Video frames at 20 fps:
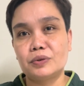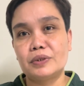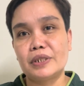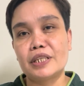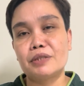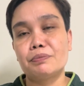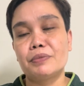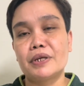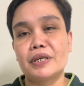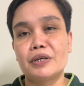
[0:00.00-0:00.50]

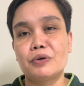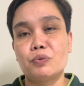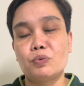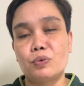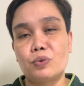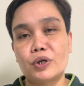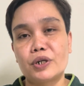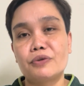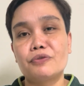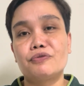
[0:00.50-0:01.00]
let me
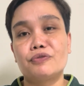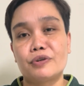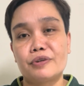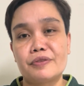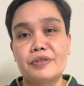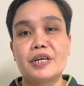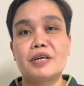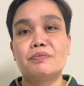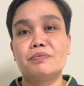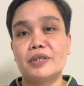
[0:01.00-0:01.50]
work for
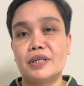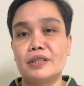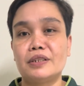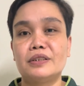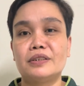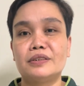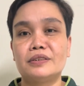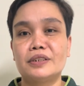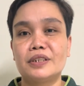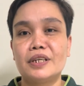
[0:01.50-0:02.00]
them, then
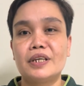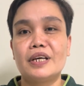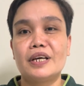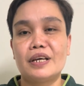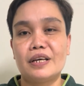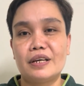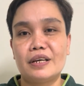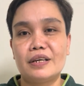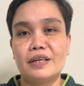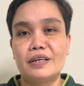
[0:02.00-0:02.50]

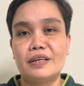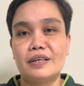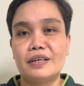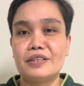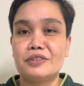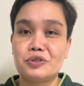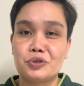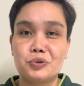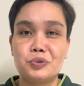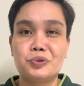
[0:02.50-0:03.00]

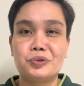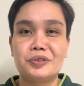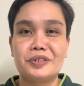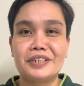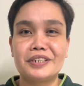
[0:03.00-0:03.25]
it's good.